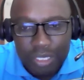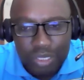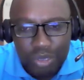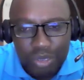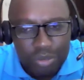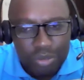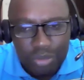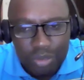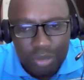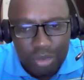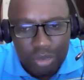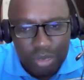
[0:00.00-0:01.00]
So
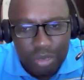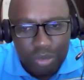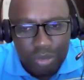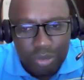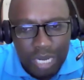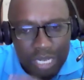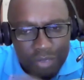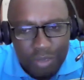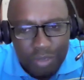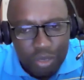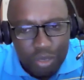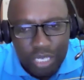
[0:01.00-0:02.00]
one of
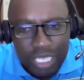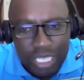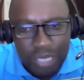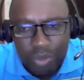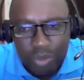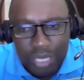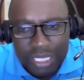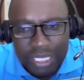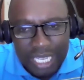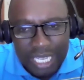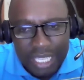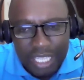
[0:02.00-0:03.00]
the more credible ones
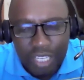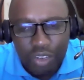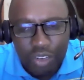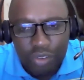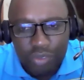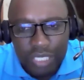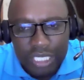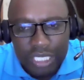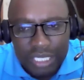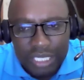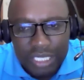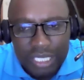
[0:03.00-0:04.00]
that I think of
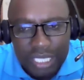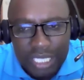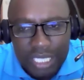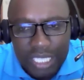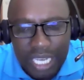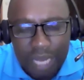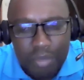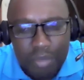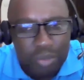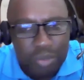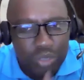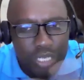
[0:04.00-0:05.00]
is Abel
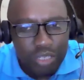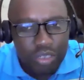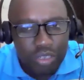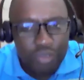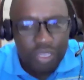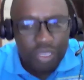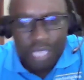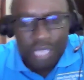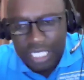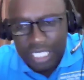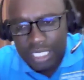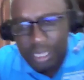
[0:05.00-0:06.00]
Mutu. I don't know if you have
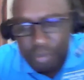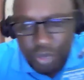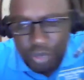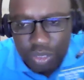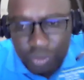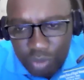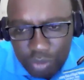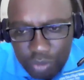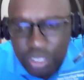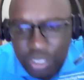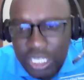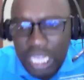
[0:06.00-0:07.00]
any examples from
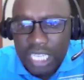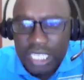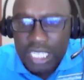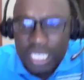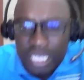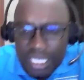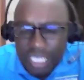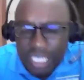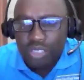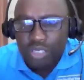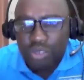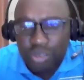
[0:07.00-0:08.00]
your side
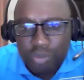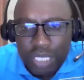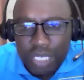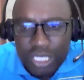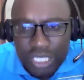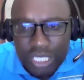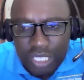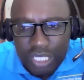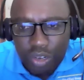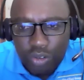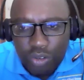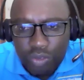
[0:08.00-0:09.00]
that you could mention
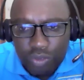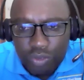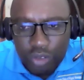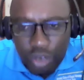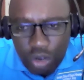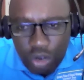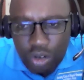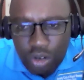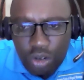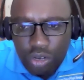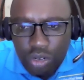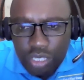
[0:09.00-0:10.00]
of
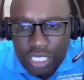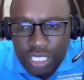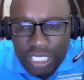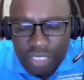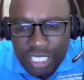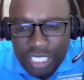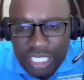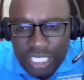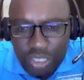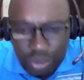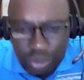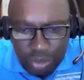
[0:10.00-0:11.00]
local content
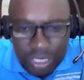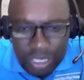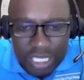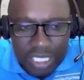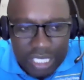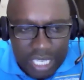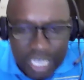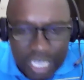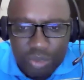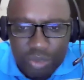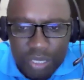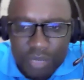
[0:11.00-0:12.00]
creators doing it the
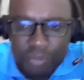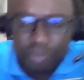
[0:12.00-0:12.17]
right way.